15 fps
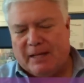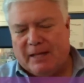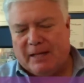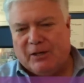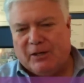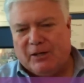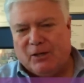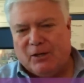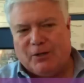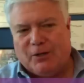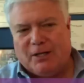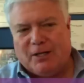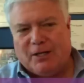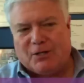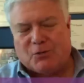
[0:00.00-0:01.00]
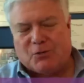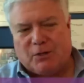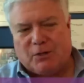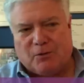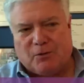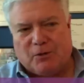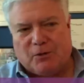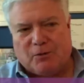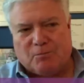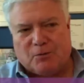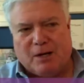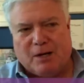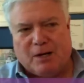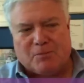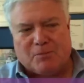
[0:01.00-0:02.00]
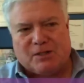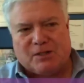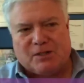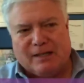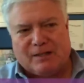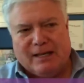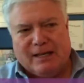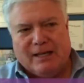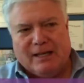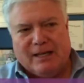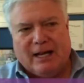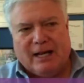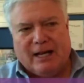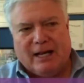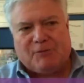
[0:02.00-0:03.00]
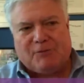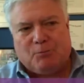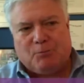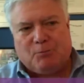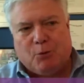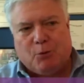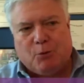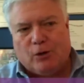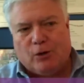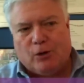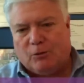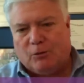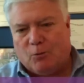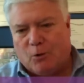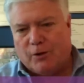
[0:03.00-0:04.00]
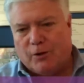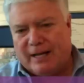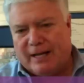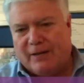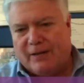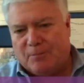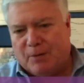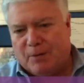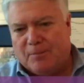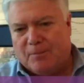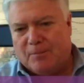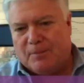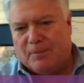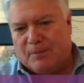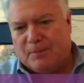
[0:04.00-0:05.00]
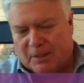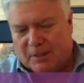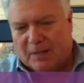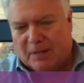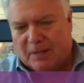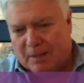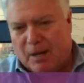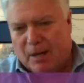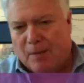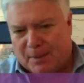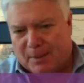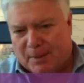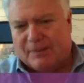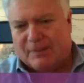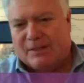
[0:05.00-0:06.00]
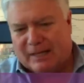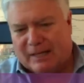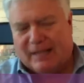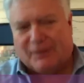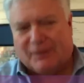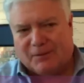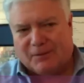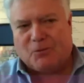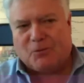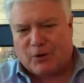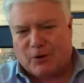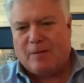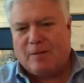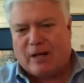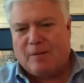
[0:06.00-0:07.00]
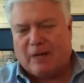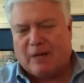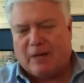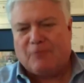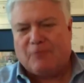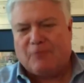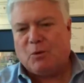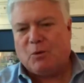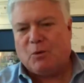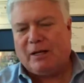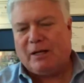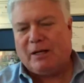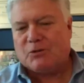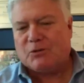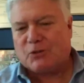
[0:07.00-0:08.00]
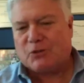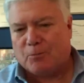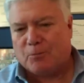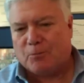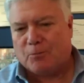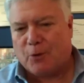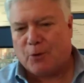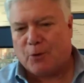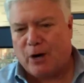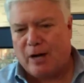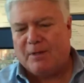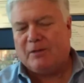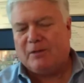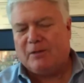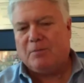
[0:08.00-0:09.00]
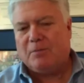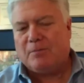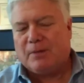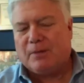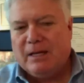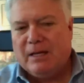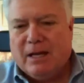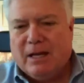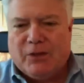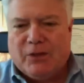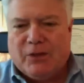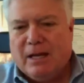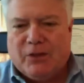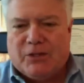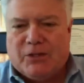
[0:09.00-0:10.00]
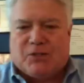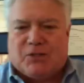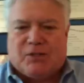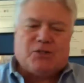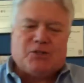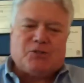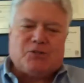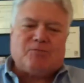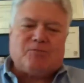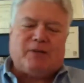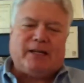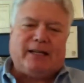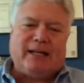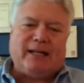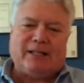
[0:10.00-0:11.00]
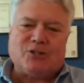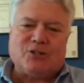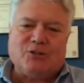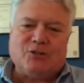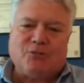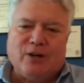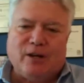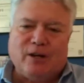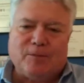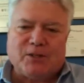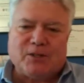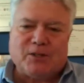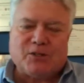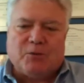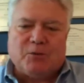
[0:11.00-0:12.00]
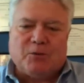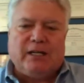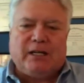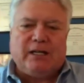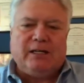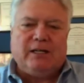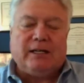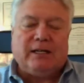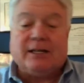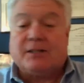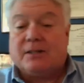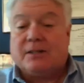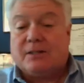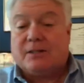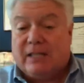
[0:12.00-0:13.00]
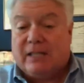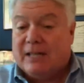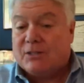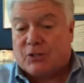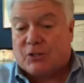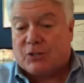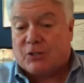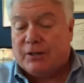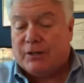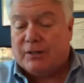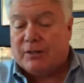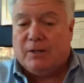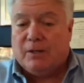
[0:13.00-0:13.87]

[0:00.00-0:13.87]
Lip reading: in the old days, when there were pumps, you have to pour a little water down the pump and pump it to get the water coming up from the well. It was called priming the pump. Well, this is my analogy for helping someone with ADD to get started.